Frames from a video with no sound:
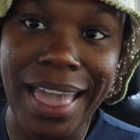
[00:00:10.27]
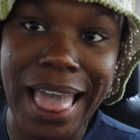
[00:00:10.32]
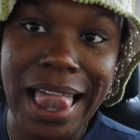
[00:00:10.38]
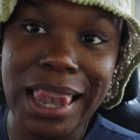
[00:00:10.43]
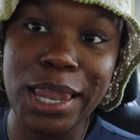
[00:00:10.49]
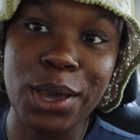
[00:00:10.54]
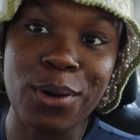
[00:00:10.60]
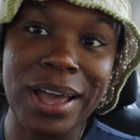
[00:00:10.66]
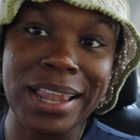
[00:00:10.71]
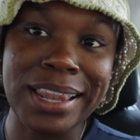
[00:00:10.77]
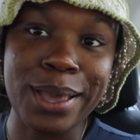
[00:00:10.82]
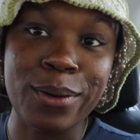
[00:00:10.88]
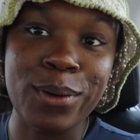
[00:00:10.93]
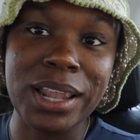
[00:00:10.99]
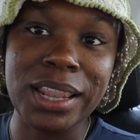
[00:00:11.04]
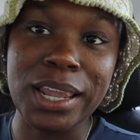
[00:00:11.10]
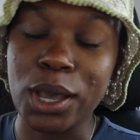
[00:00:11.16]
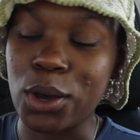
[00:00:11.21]
hello
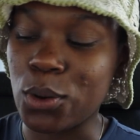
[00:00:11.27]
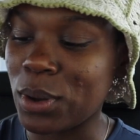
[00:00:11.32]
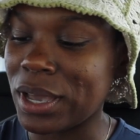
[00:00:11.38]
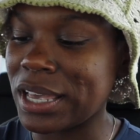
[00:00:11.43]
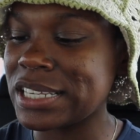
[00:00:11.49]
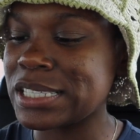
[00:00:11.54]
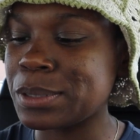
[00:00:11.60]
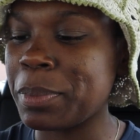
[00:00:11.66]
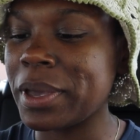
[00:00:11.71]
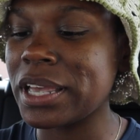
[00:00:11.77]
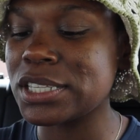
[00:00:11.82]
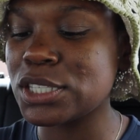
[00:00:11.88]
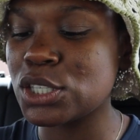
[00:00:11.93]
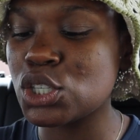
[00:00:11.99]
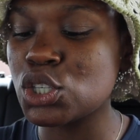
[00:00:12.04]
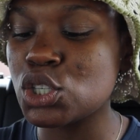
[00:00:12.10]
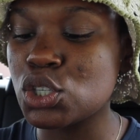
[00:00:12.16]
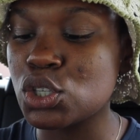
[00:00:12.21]
hello hello it's been
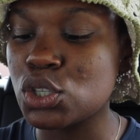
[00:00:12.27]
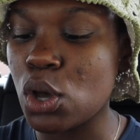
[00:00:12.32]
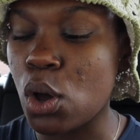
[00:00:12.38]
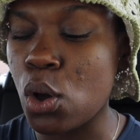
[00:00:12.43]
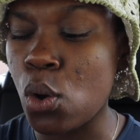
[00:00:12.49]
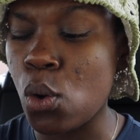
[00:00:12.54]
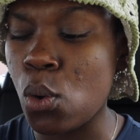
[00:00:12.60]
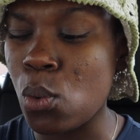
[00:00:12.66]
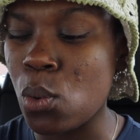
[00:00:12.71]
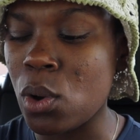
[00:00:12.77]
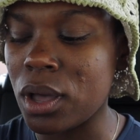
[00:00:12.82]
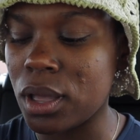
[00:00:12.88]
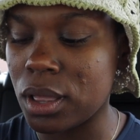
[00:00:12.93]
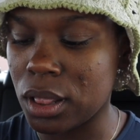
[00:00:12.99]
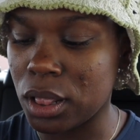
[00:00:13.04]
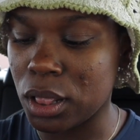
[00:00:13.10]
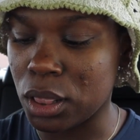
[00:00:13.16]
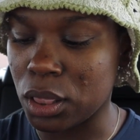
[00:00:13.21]
so
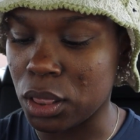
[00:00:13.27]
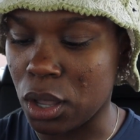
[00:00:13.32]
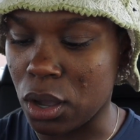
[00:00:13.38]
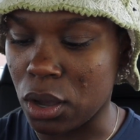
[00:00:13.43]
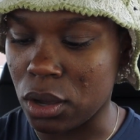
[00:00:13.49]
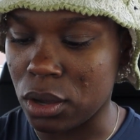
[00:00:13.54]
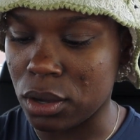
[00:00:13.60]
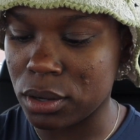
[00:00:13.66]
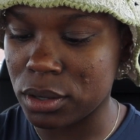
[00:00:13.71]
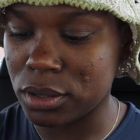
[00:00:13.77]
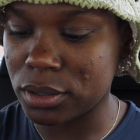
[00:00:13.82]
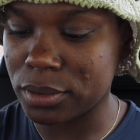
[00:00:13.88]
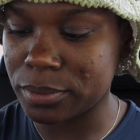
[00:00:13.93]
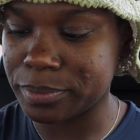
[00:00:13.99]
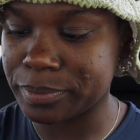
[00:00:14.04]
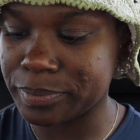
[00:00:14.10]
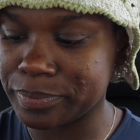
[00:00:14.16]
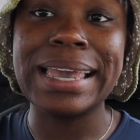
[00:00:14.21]
long
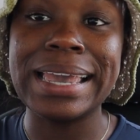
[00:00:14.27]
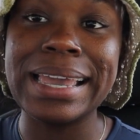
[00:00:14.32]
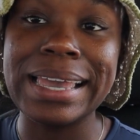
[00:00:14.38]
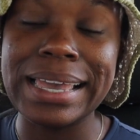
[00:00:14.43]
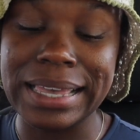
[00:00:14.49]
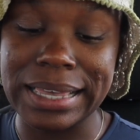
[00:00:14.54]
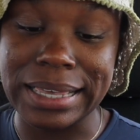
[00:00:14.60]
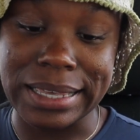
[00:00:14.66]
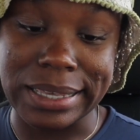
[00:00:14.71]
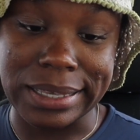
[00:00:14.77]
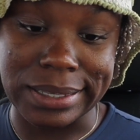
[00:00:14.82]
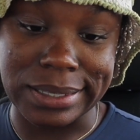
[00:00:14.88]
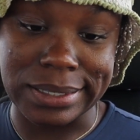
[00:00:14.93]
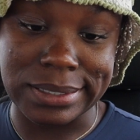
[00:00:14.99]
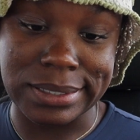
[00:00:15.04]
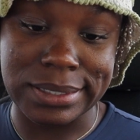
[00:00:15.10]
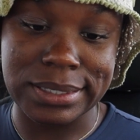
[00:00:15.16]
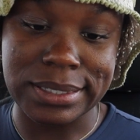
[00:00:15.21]
it
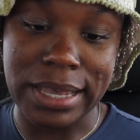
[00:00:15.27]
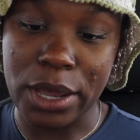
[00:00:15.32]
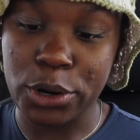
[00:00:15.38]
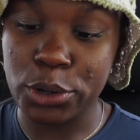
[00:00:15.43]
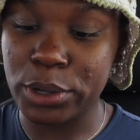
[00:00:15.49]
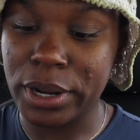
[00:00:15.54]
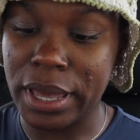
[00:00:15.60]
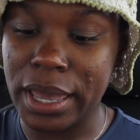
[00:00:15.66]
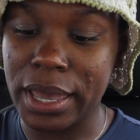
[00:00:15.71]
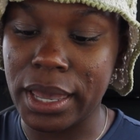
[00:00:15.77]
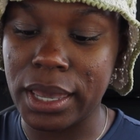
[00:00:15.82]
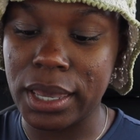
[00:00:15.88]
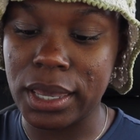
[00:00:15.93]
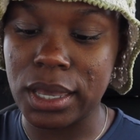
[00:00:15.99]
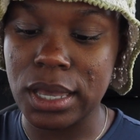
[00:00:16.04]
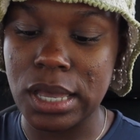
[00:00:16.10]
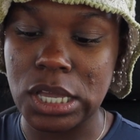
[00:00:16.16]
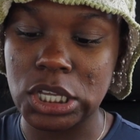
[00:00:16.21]
is
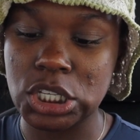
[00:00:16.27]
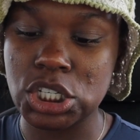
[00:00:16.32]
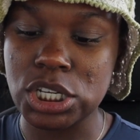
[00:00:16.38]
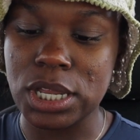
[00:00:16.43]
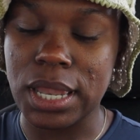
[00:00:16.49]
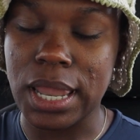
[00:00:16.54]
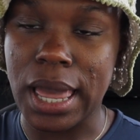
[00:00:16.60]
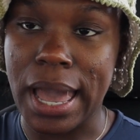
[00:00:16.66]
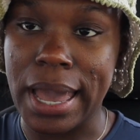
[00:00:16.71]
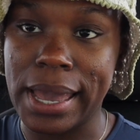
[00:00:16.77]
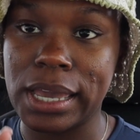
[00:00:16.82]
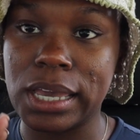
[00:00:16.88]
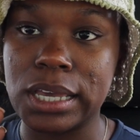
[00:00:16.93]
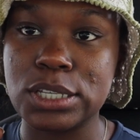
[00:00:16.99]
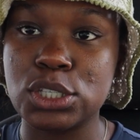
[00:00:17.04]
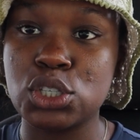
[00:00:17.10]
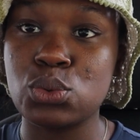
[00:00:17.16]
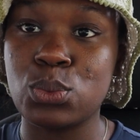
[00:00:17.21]
Saturday
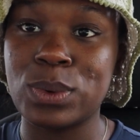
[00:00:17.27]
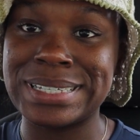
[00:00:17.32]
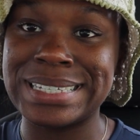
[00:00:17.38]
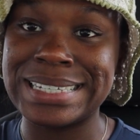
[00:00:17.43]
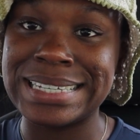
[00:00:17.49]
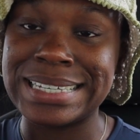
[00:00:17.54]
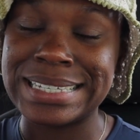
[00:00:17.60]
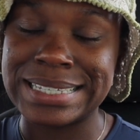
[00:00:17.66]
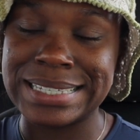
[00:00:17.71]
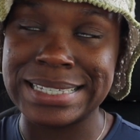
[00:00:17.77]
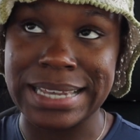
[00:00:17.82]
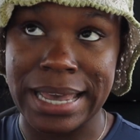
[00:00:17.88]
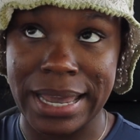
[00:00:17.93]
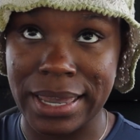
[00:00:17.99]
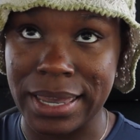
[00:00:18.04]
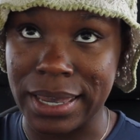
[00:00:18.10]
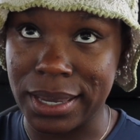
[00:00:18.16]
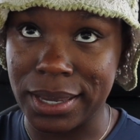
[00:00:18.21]
July
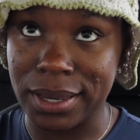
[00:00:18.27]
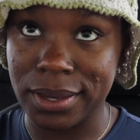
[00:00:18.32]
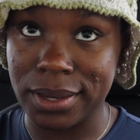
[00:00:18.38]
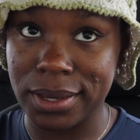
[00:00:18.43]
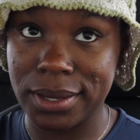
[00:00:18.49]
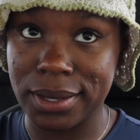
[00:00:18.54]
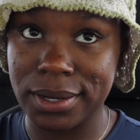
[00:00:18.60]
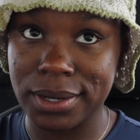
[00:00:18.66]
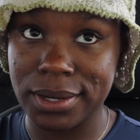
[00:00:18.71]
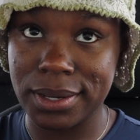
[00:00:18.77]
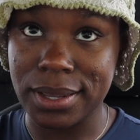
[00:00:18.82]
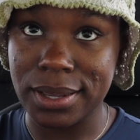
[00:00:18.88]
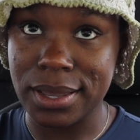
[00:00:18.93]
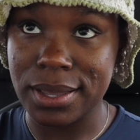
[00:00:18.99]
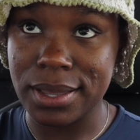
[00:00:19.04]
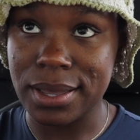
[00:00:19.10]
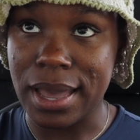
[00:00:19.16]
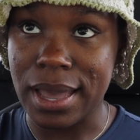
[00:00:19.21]
22nd
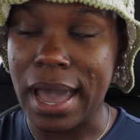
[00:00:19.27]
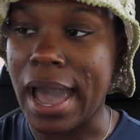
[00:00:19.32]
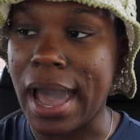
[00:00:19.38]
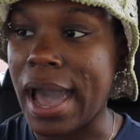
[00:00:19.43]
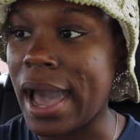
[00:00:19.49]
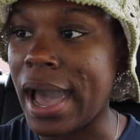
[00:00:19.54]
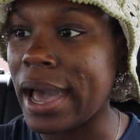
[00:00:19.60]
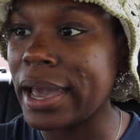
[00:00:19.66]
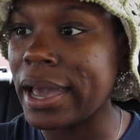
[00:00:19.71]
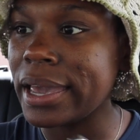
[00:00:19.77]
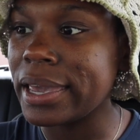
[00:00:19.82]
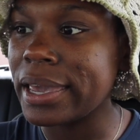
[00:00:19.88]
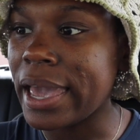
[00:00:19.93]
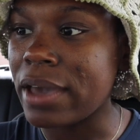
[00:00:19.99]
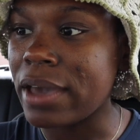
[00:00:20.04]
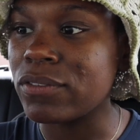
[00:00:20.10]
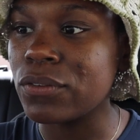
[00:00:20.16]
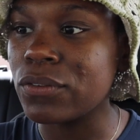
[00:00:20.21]
I
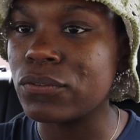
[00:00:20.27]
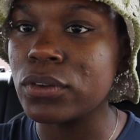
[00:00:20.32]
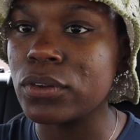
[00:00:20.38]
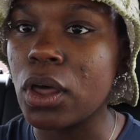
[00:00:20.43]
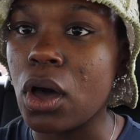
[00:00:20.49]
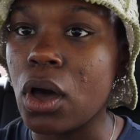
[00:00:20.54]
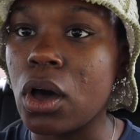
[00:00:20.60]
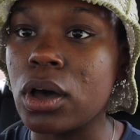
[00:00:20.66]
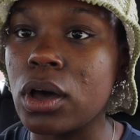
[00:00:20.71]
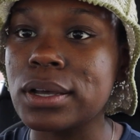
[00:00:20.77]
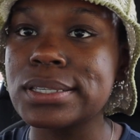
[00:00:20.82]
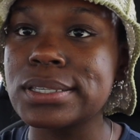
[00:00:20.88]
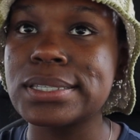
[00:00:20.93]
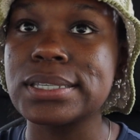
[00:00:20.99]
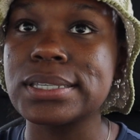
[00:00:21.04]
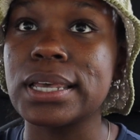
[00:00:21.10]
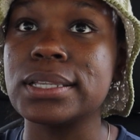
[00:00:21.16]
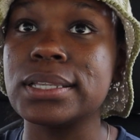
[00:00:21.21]
haven't vlogged
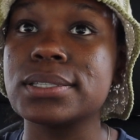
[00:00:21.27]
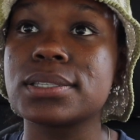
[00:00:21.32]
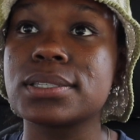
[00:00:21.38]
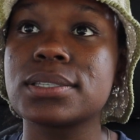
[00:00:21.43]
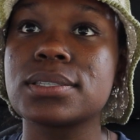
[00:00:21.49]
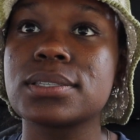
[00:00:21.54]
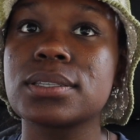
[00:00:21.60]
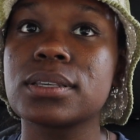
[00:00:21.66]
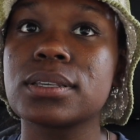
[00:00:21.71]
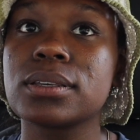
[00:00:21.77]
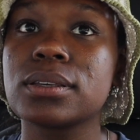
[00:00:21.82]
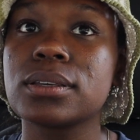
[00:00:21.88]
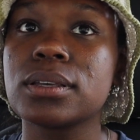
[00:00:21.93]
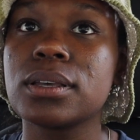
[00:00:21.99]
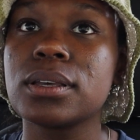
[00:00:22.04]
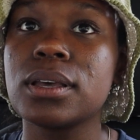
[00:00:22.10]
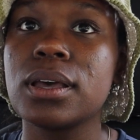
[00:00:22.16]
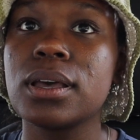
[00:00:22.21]
since
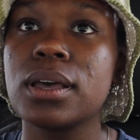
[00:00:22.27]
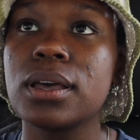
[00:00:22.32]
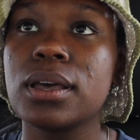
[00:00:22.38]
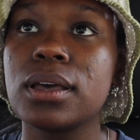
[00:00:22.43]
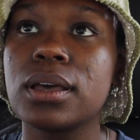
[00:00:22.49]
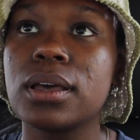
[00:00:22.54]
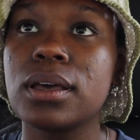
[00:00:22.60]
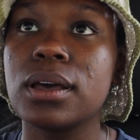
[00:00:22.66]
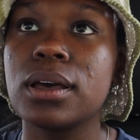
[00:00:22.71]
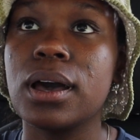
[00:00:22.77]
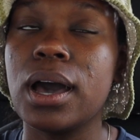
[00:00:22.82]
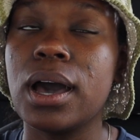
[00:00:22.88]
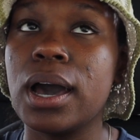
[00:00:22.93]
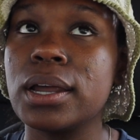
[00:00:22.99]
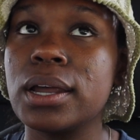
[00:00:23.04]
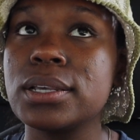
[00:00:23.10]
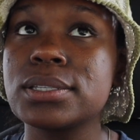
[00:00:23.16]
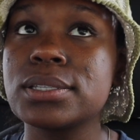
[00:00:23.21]

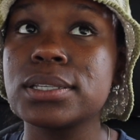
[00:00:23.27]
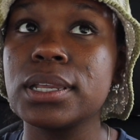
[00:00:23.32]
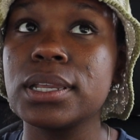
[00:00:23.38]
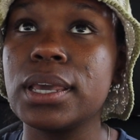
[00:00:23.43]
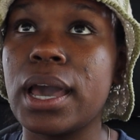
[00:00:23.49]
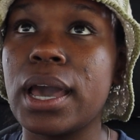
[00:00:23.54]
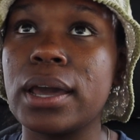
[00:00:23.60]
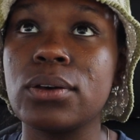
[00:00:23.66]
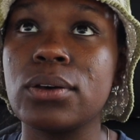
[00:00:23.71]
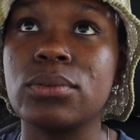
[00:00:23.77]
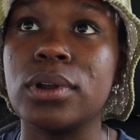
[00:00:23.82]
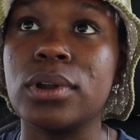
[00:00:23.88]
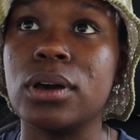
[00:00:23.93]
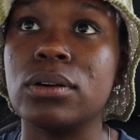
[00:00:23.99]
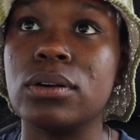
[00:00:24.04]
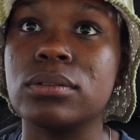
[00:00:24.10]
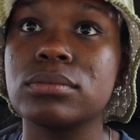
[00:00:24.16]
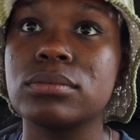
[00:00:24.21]
honestly I don't
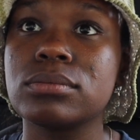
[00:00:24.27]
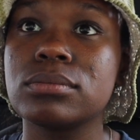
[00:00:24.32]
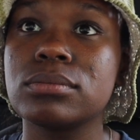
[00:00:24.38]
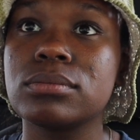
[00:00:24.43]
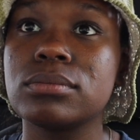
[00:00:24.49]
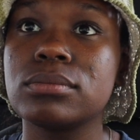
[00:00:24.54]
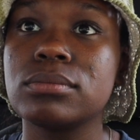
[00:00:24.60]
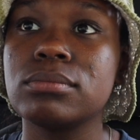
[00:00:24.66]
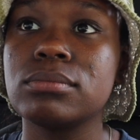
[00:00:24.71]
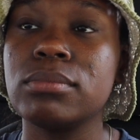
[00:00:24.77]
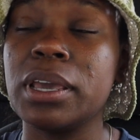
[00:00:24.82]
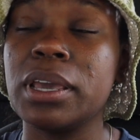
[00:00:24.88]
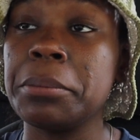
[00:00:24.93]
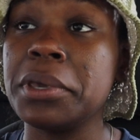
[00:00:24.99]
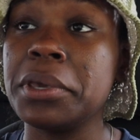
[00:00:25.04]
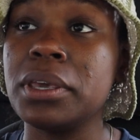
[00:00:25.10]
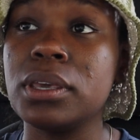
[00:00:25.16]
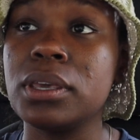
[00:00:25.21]
know
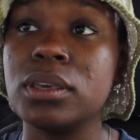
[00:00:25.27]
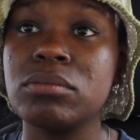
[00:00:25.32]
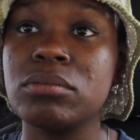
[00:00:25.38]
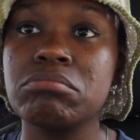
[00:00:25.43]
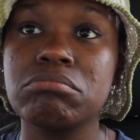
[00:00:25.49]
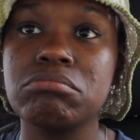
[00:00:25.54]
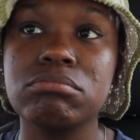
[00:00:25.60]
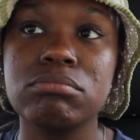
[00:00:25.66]
maybe